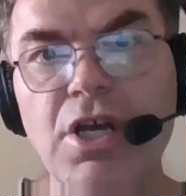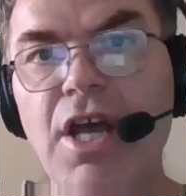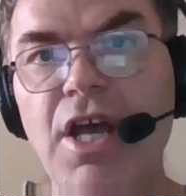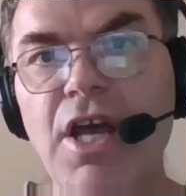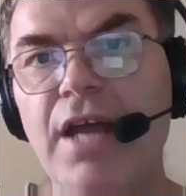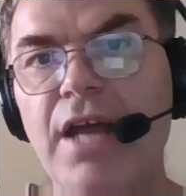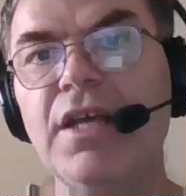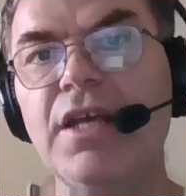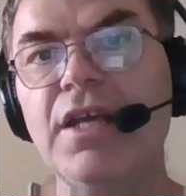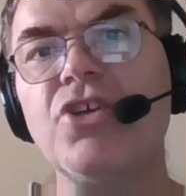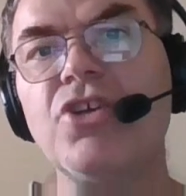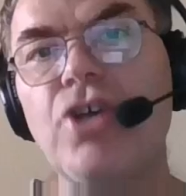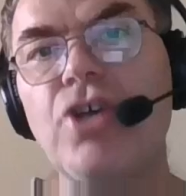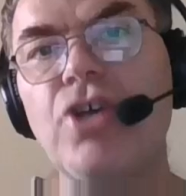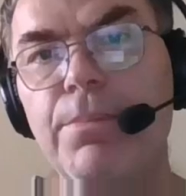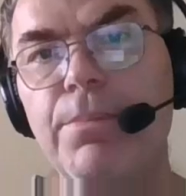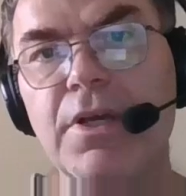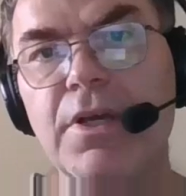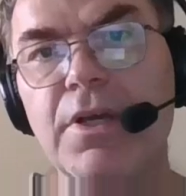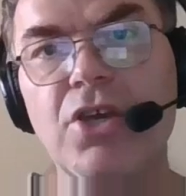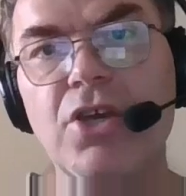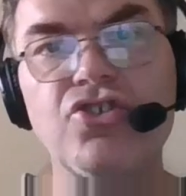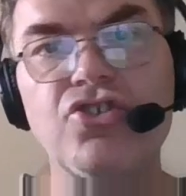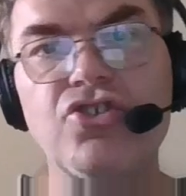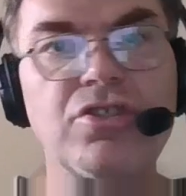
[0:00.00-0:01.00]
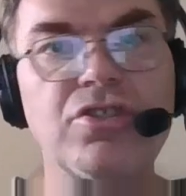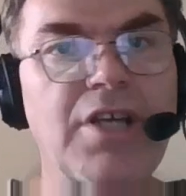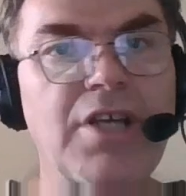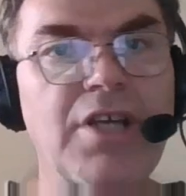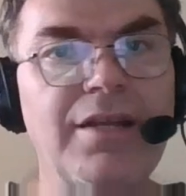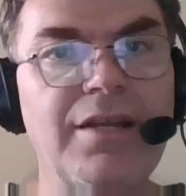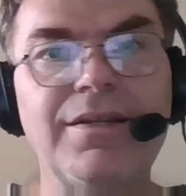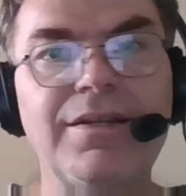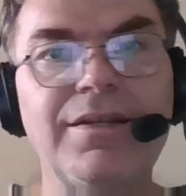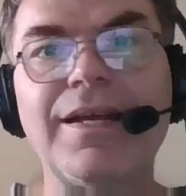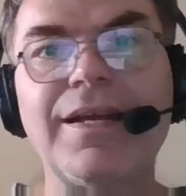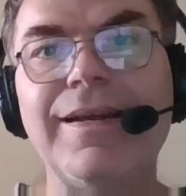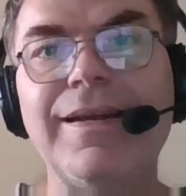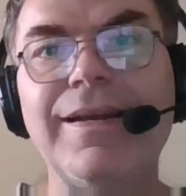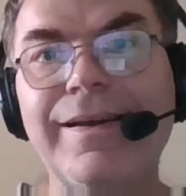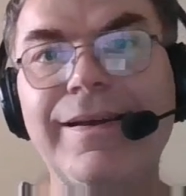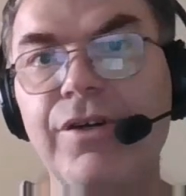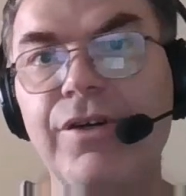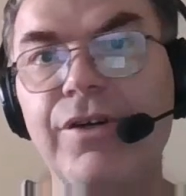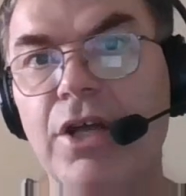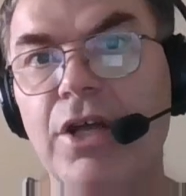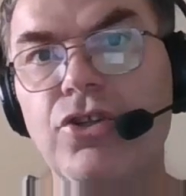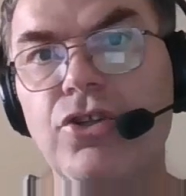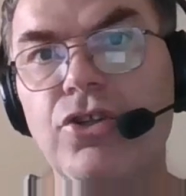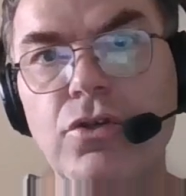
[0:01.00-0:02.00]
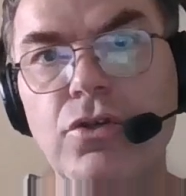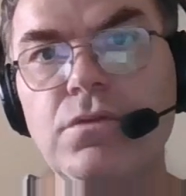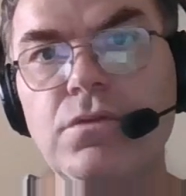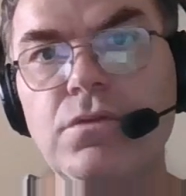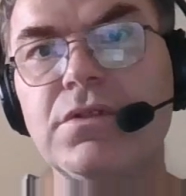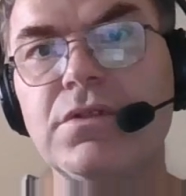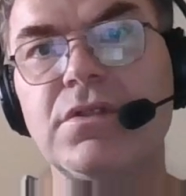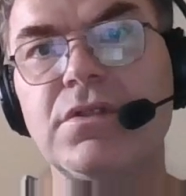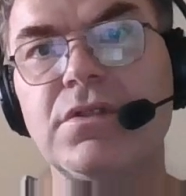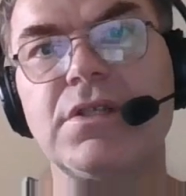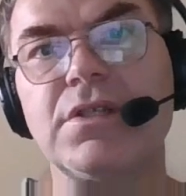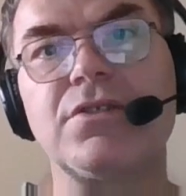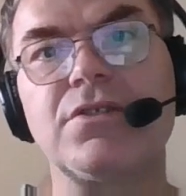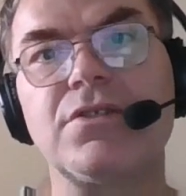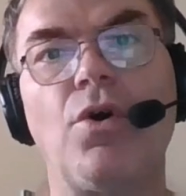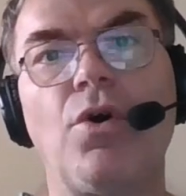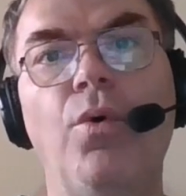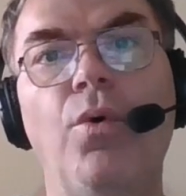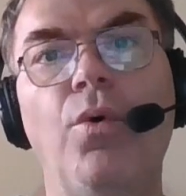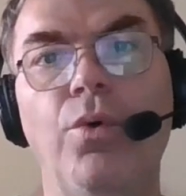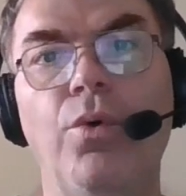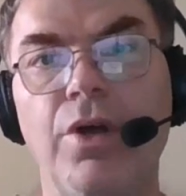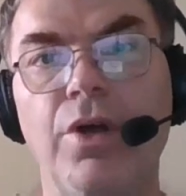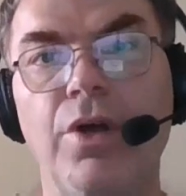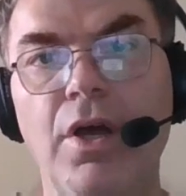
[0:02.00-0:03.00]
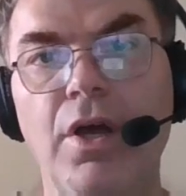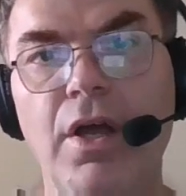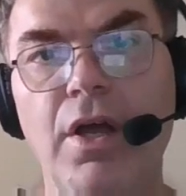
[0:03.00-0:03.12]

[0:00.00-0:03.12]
and each application can declare and use its own